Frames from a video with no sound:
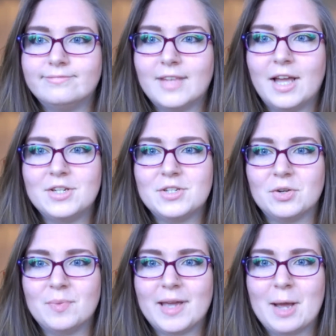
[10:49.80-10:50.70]
I just
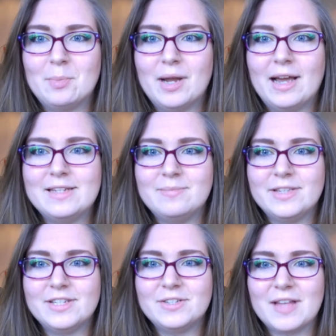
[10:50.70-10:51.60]
knocked my camera, I didn't
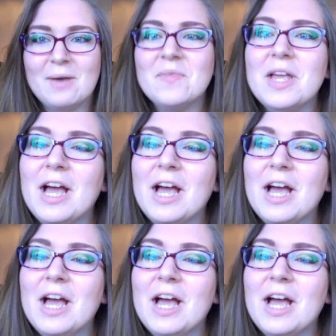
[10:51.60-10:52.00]
mean to do that.